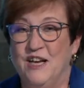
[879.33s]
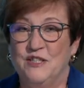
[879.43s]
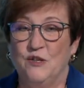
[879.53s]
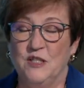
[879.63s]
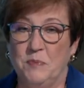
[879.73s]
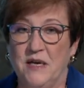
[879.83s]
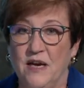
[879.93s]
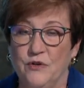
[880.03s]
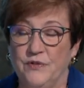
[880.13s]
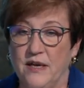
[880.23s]
so you spend
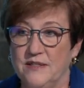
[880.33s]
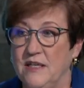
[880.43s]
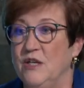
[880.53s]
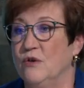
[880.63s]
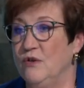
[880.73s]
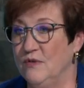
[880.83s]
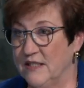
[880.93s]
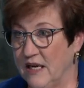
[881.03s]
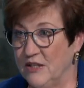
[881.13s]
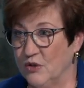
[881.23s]
$100,000 a year, you
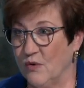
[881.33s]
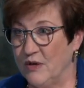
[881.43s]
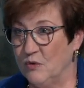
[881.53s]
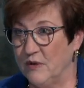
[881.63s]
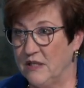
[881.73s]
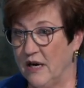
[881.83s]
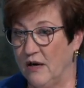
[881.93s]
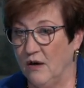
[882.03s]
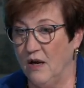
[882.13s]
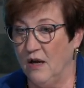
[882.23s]
decide you're going to retire.